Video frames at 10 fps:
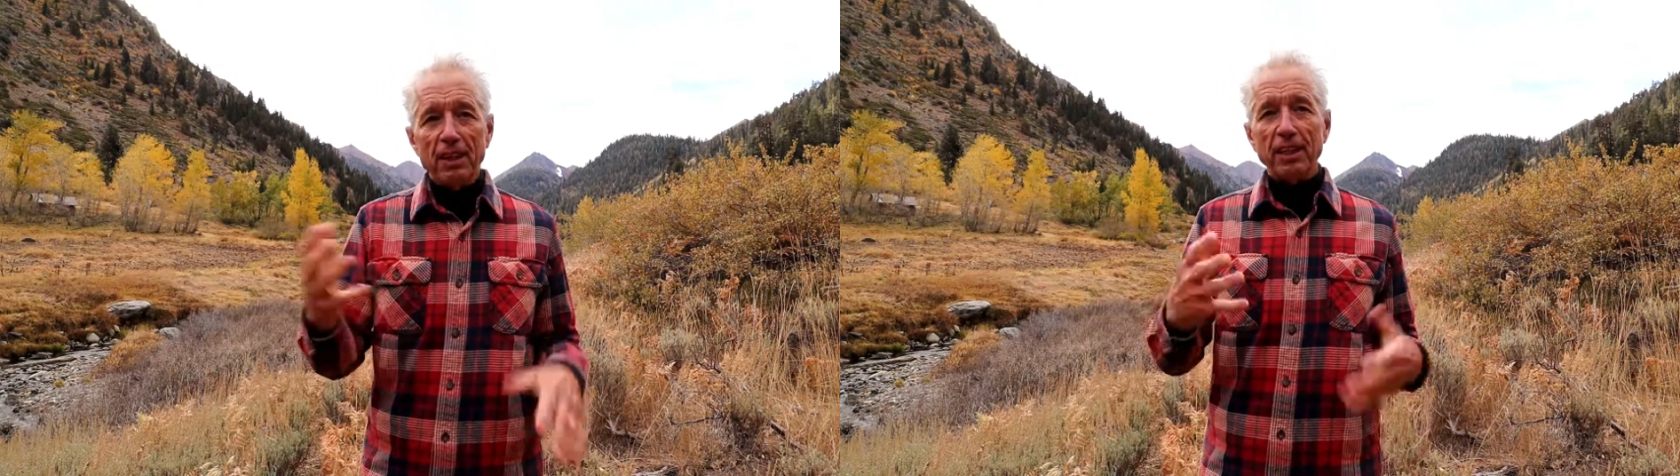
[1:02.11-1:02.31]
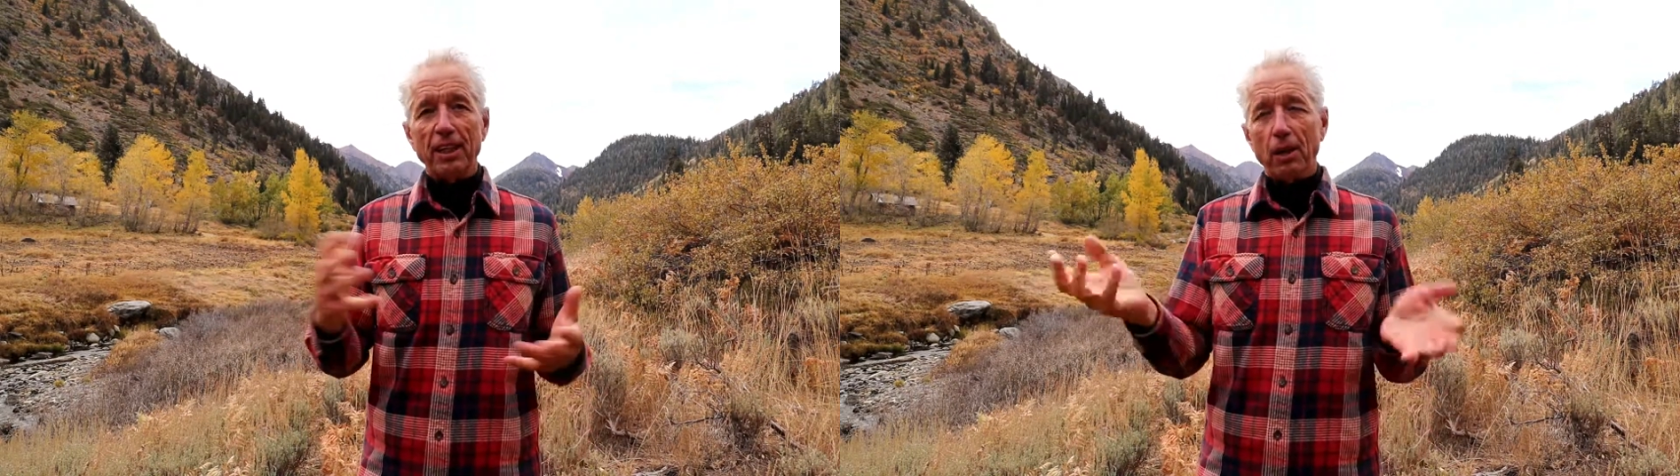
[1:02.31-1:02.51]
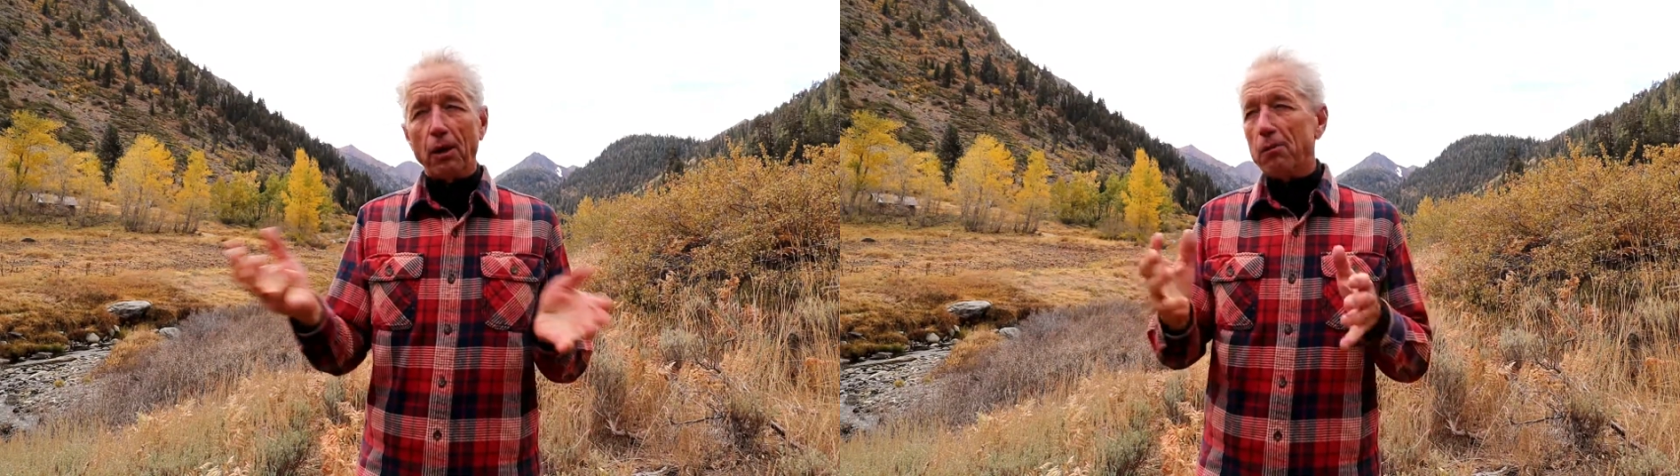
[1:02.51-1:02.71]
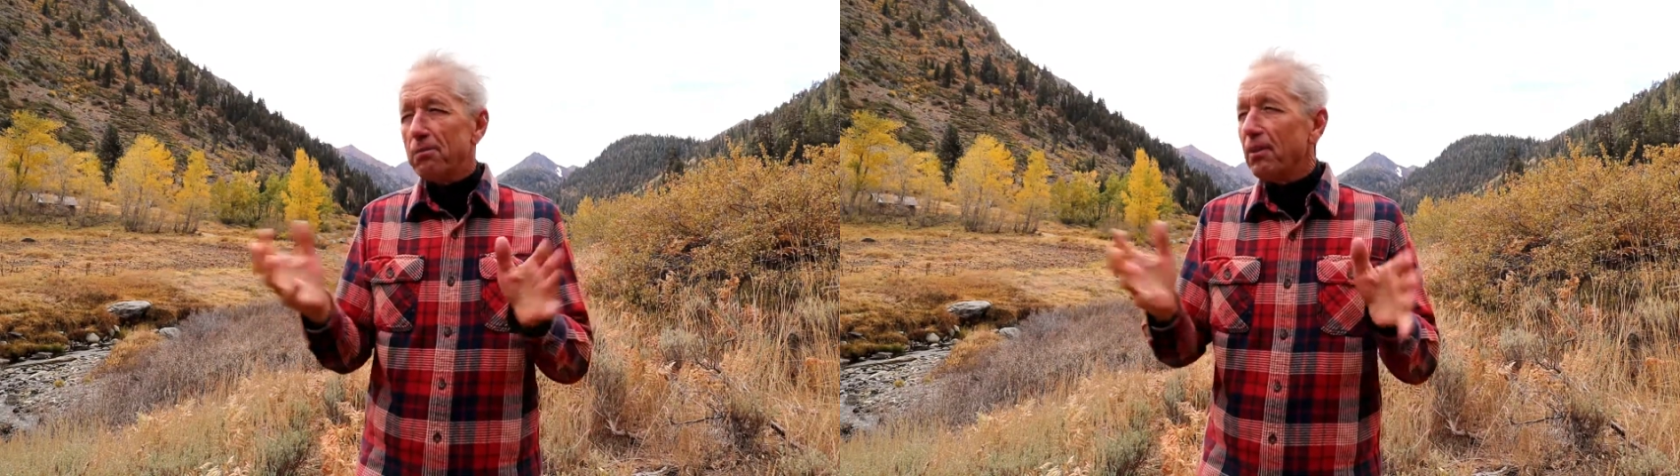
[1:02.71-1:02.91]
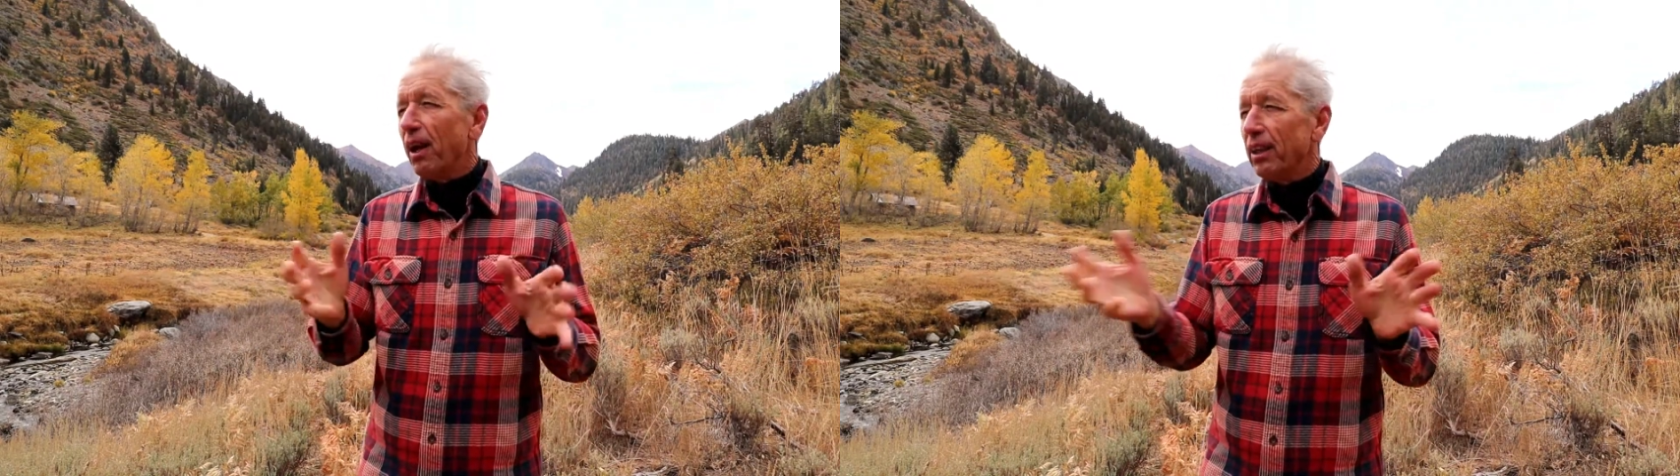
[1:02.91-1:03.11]
you know,
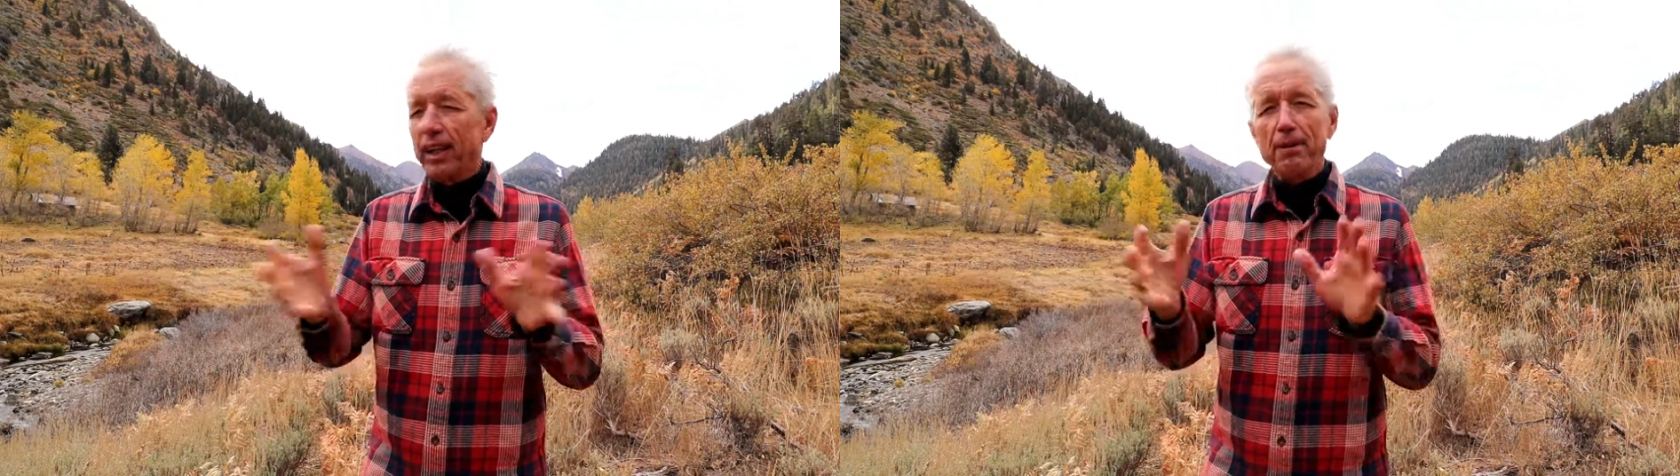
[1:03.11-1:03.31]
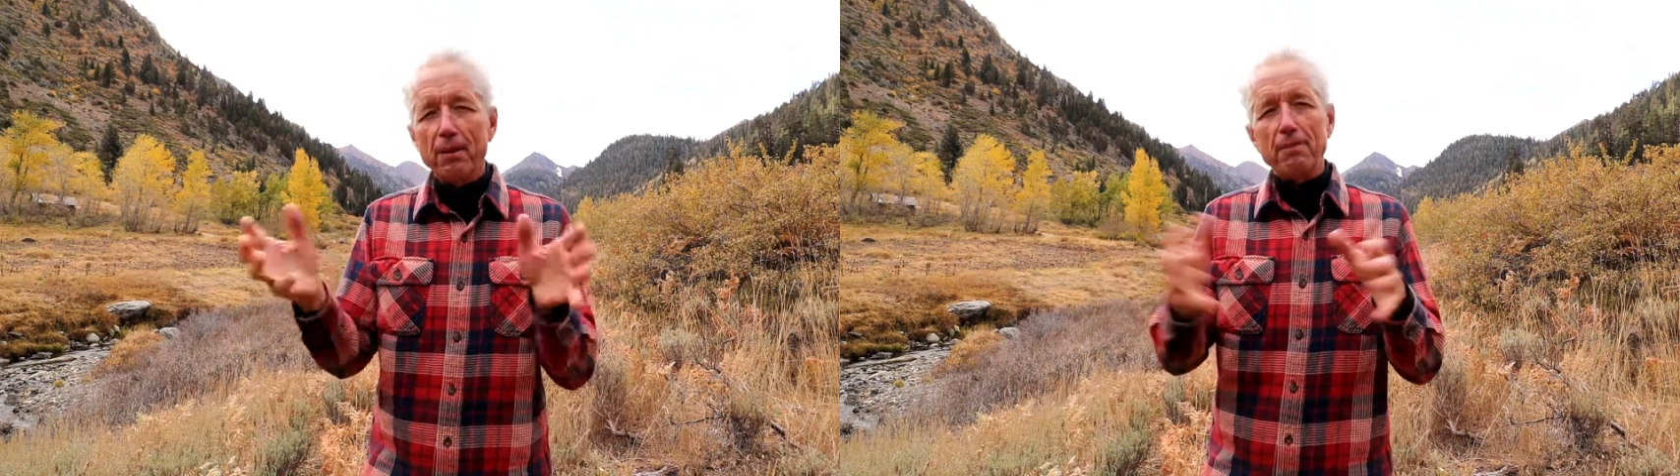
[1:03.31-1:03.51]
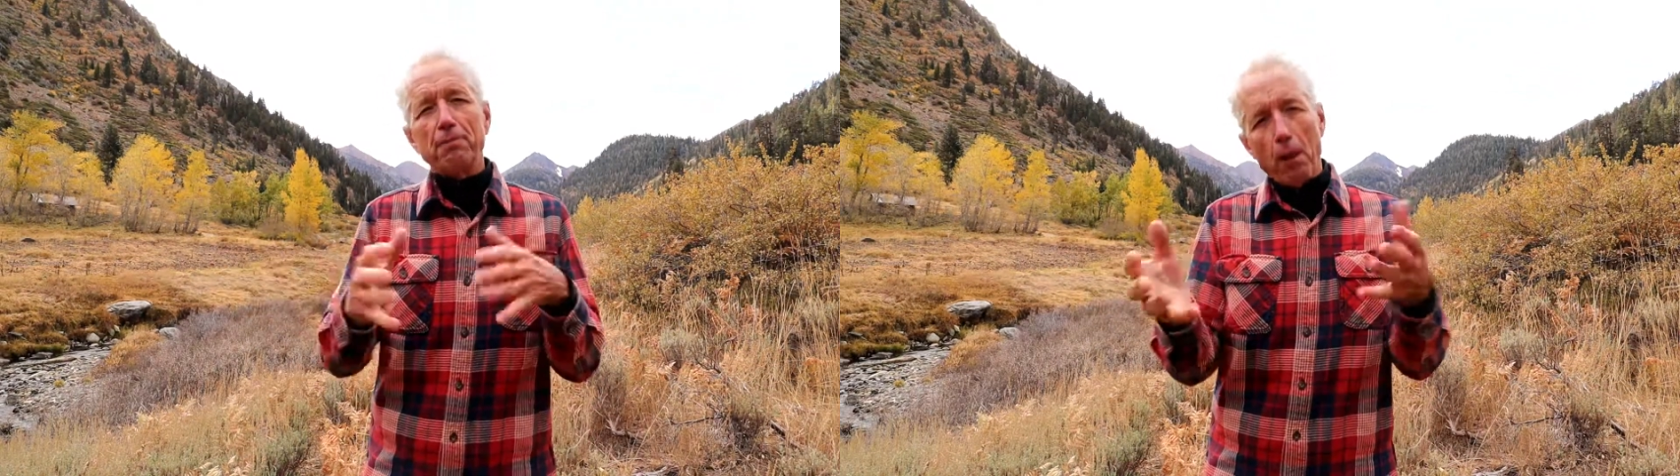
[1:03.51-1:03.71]
a little bit of